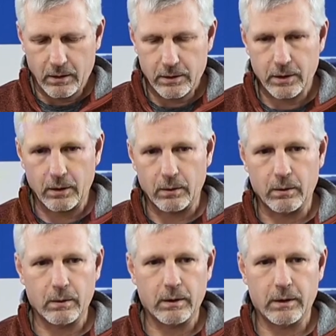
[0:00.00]

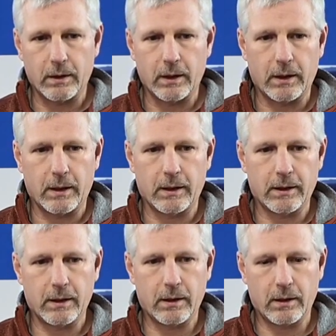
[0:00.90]
So
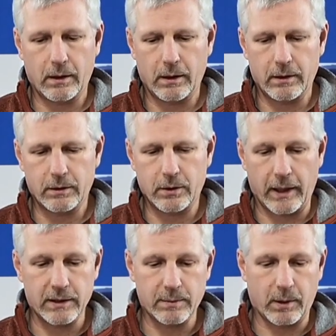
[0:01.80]
the
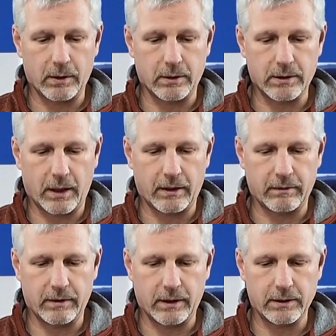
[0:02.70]
transponder side
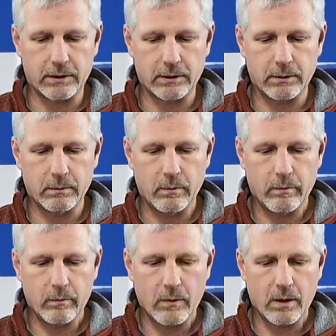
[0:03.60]
of this
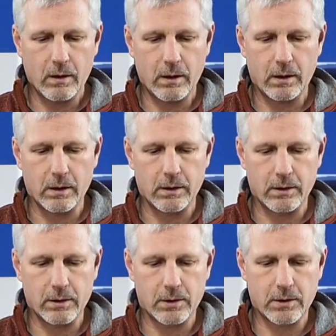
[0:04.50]

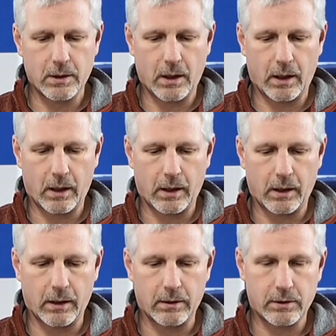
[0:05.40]
is
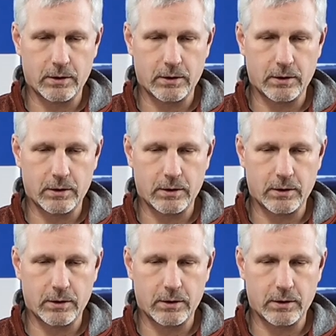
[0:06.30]
essentially